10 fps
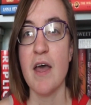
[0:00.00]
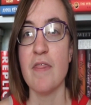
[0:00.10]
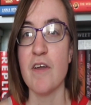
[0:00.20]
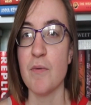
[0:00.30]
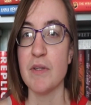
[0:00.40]

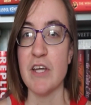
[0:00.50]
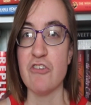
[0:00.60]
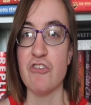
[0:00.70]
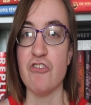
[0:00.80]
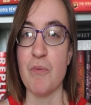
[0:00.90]
their
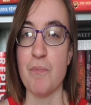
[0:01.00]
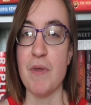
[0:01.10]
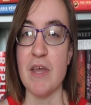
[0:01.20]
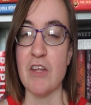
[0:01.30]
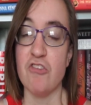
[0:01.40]
relationship
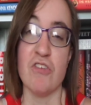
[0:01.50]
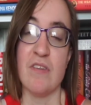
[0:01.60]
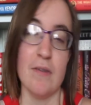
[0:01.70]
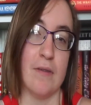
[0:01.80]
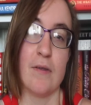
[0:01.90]
being just